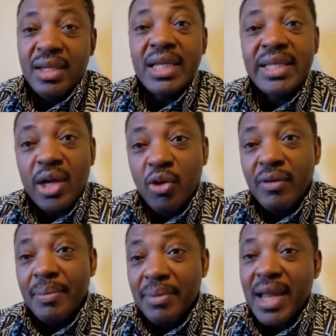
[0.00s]
They take
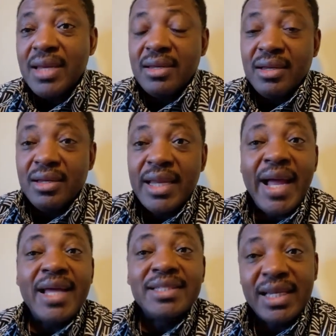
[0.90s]
over plan.
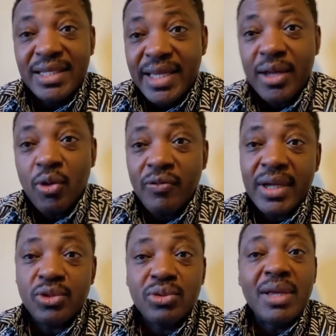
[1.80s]
That idea take
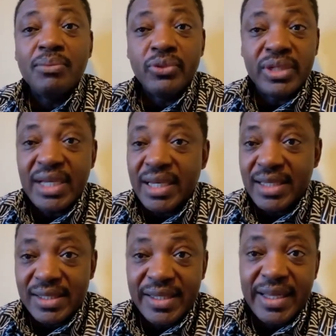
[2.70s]
over. Suited
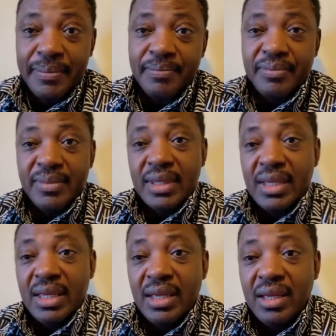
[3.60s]
musician then singer.
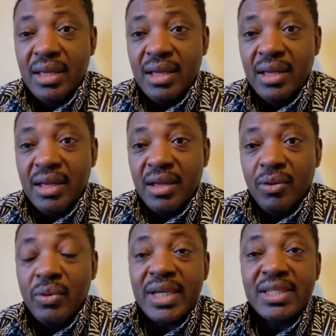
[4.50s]

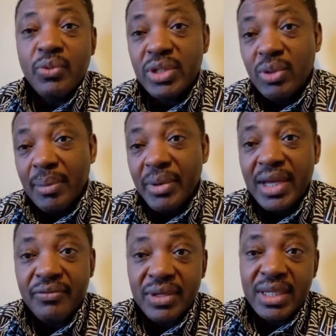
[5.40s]
When I see what you are
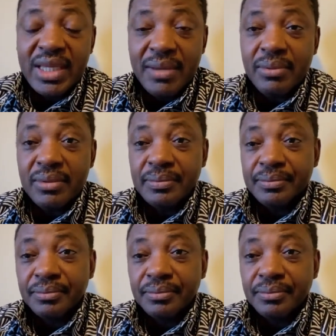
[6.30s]
bringing for the table.